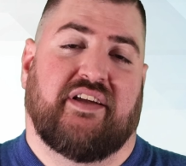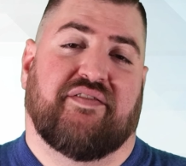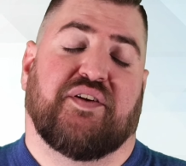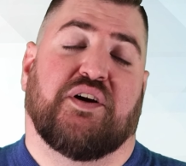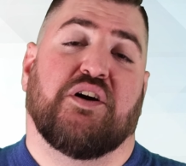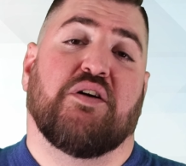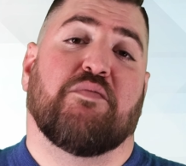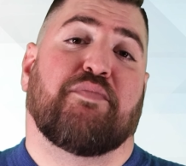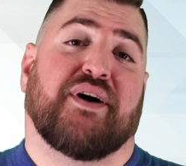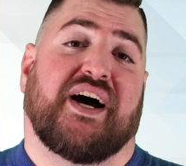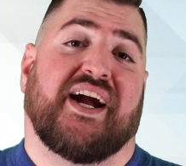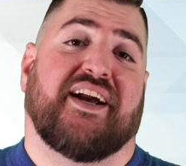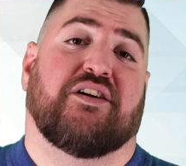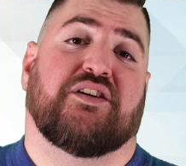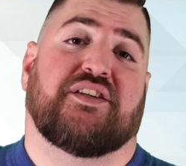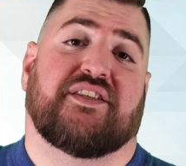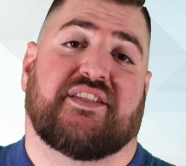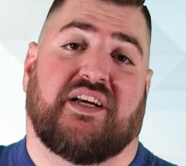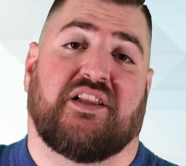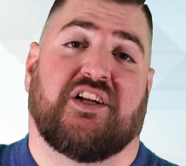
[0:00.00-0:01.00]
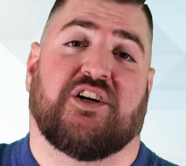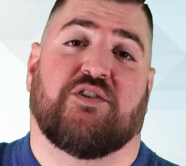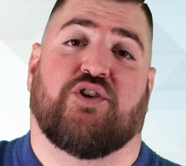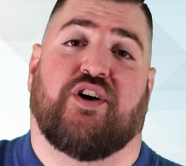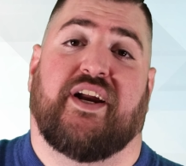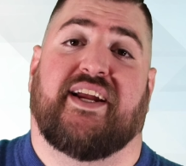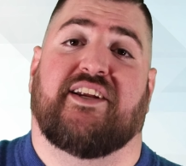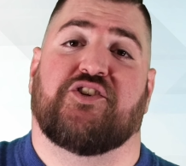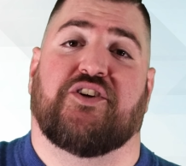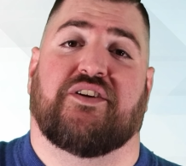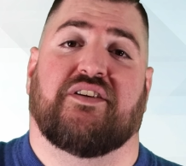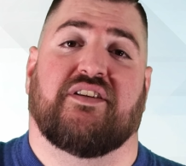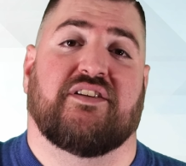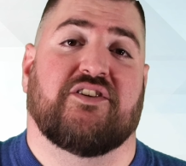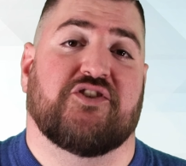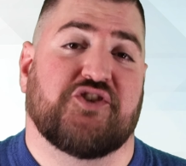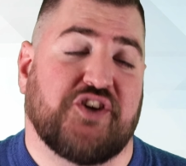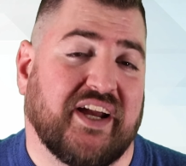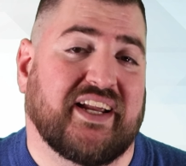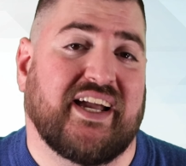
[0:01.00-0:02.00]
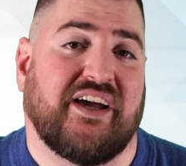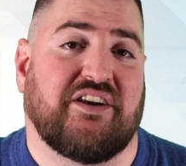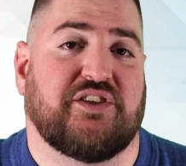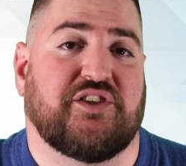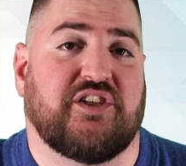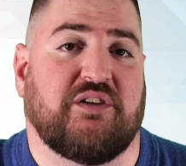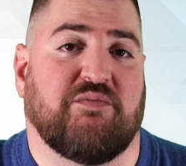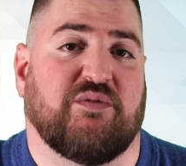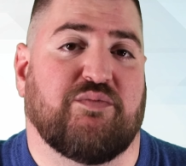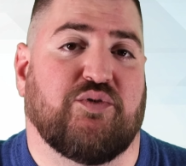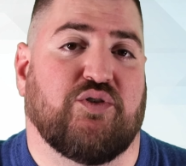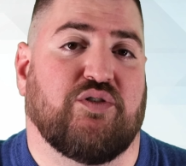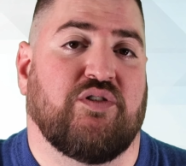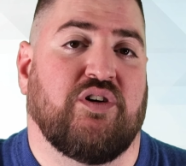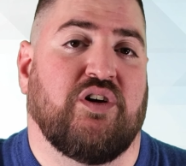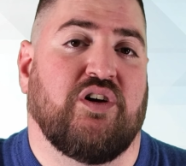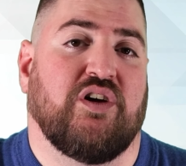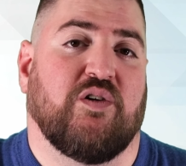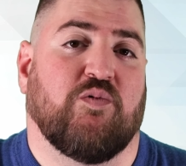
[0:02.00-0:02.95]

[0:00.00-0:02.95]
If you're a buyer, seller, or agent, check out Assumable.